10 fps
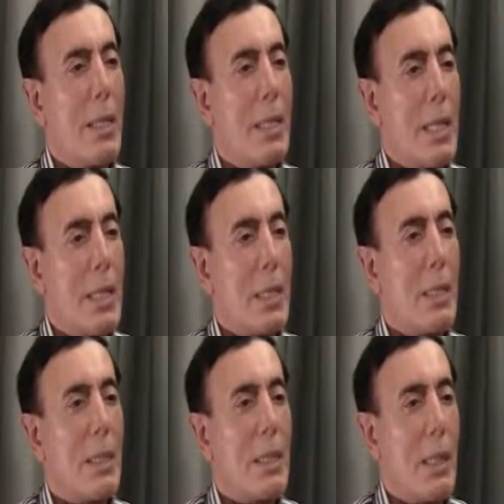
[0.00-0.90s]
the
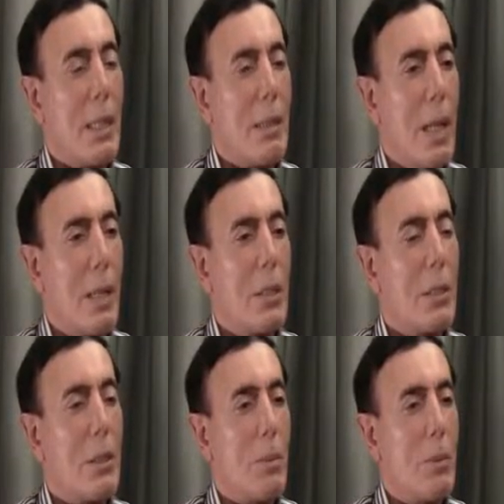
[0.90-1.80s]
necessary
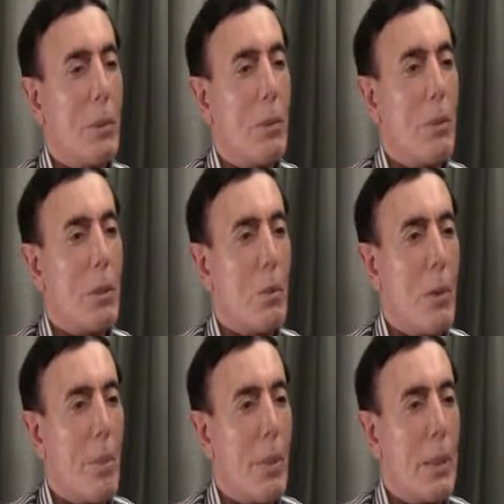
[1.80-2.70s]
technology to produce
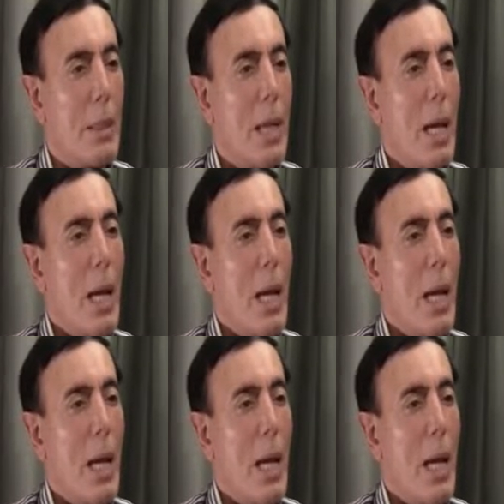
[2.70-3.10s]
a weapon,